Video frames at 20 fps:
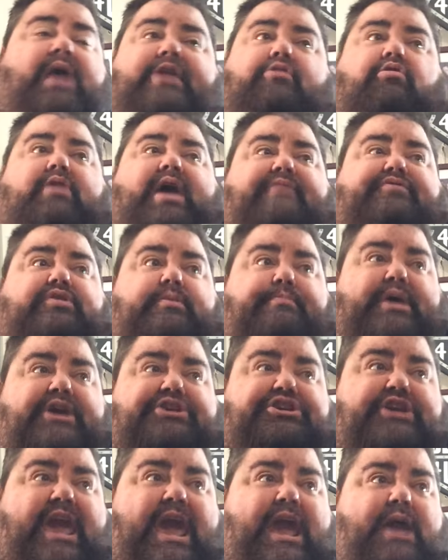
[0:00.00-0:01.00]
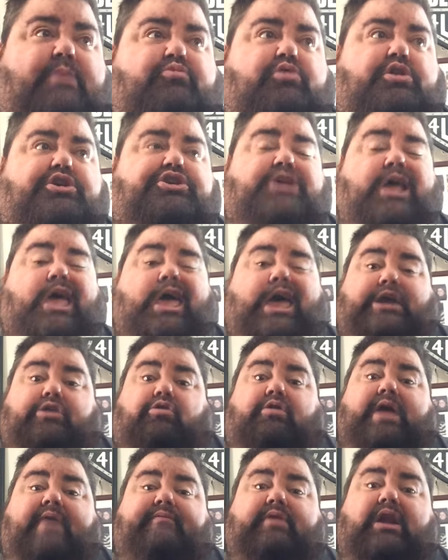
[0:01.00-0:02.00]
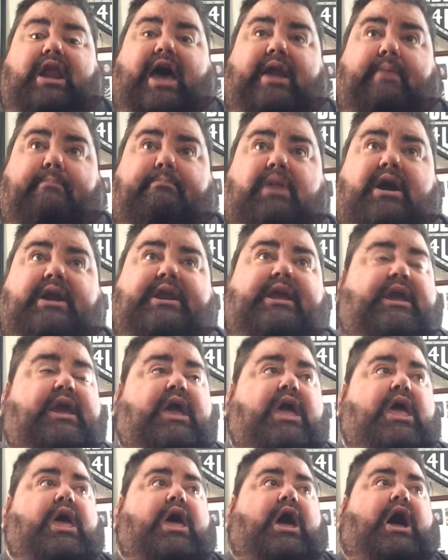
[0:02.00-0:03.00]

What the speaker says: I don't have the best cameras. I don't have a lot of money.